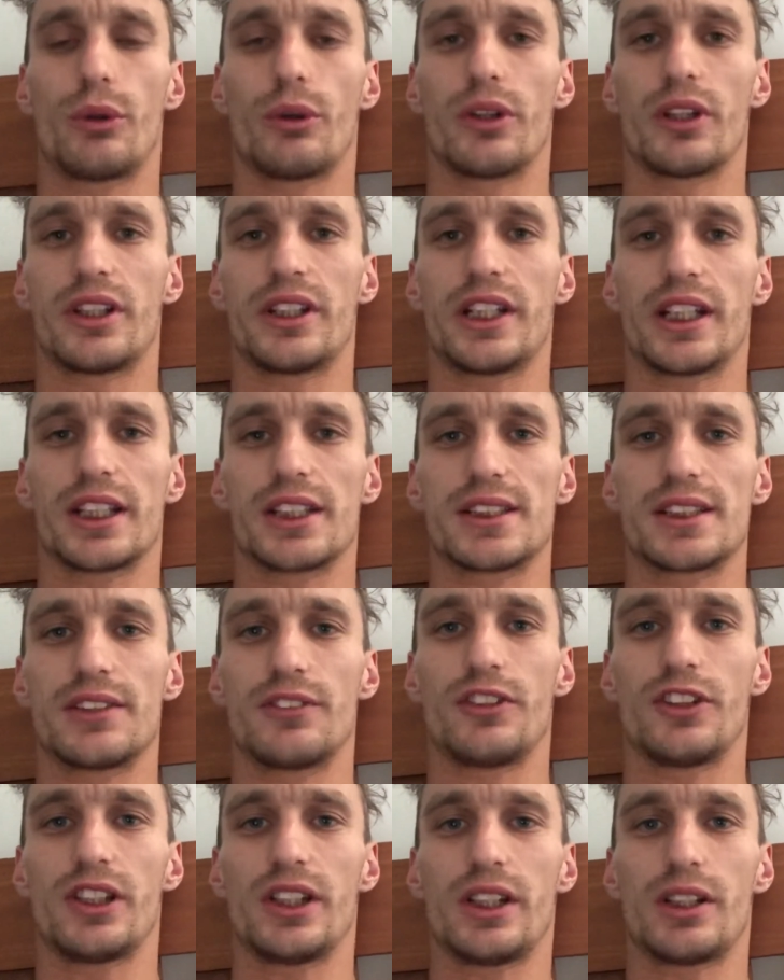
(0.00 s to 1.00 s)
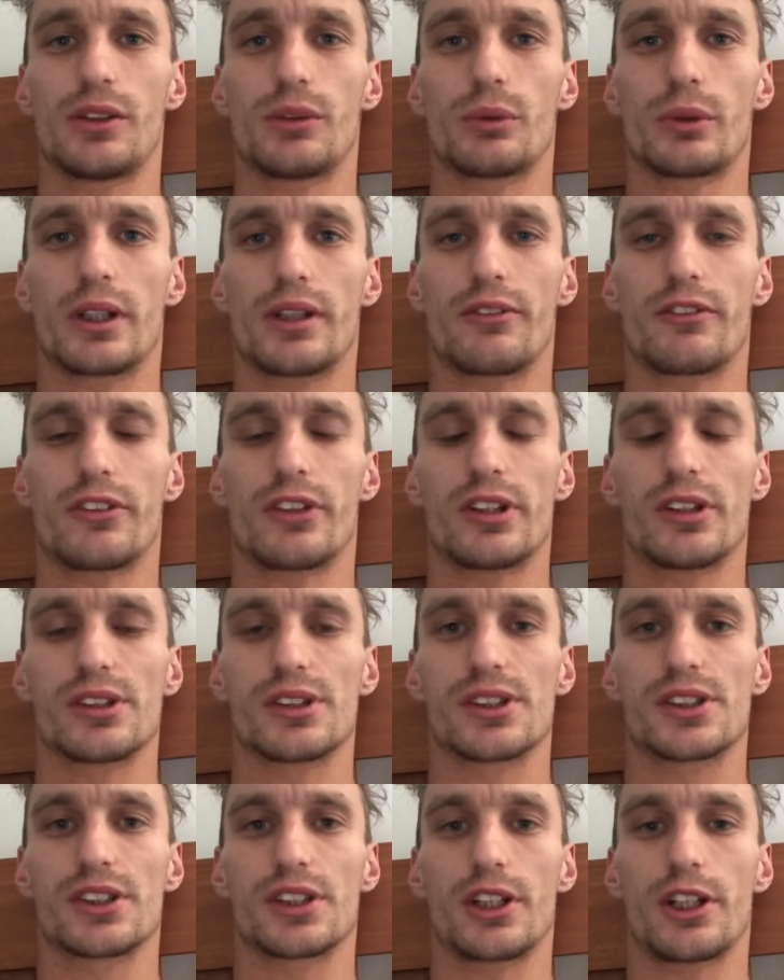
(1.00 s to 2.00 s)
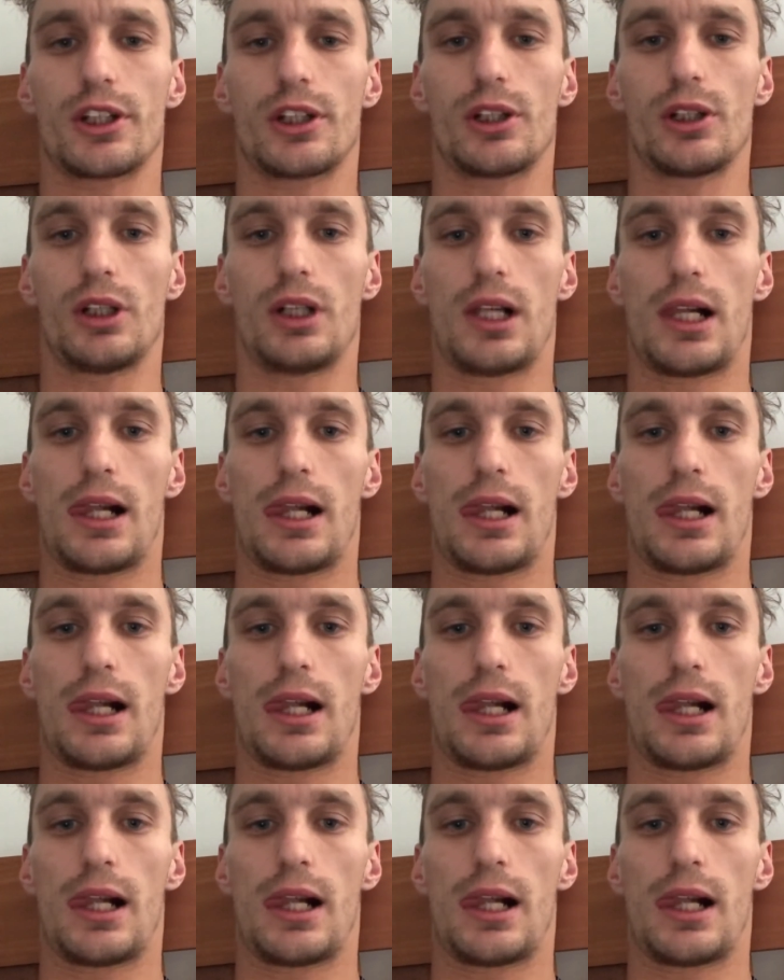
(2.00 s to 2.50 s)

all the negativity and whatever else. So,